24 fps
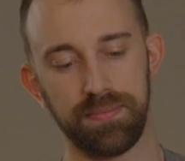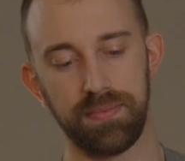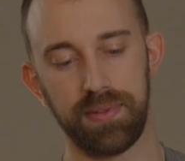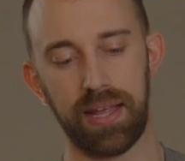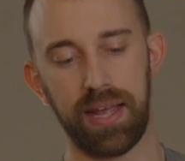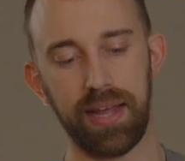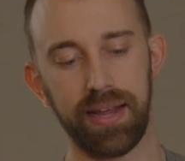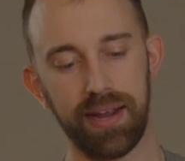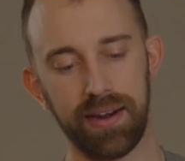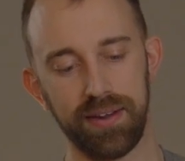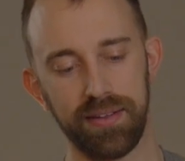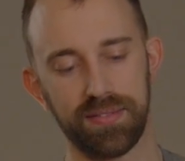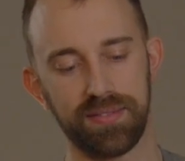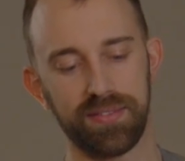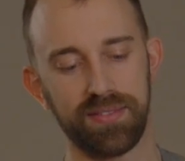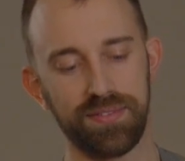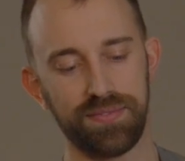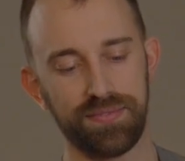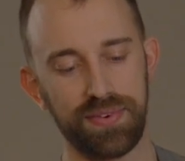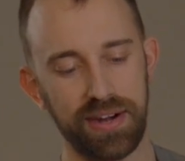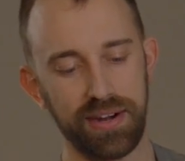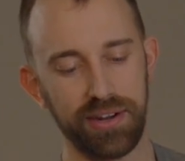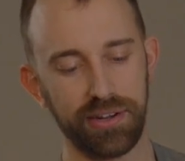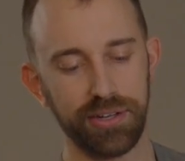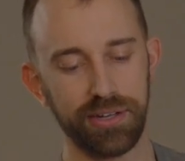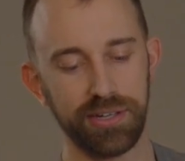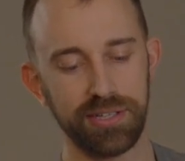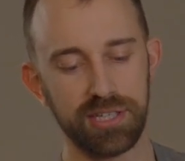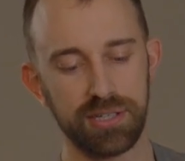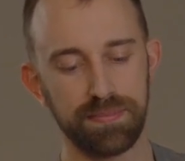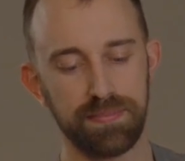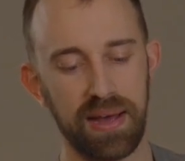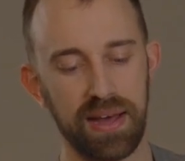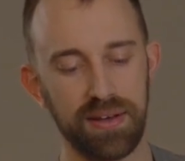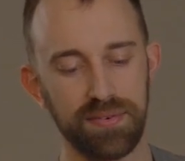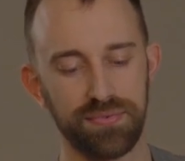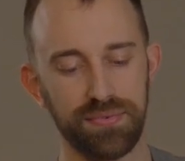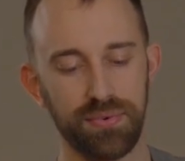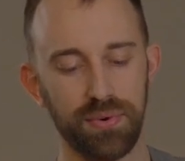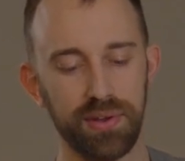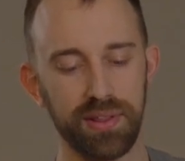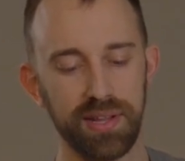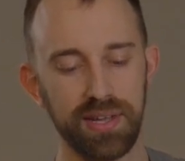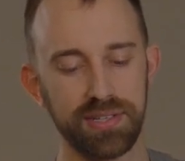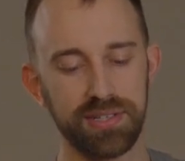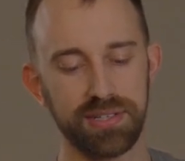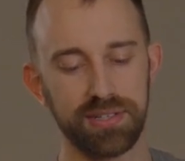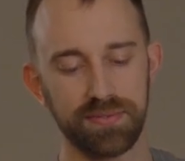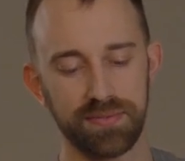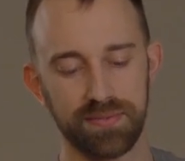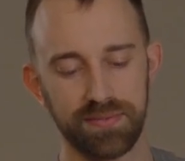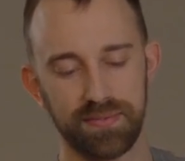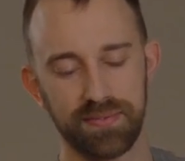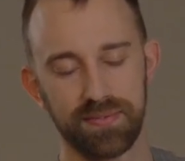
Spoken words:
I gotta find a good spot for this.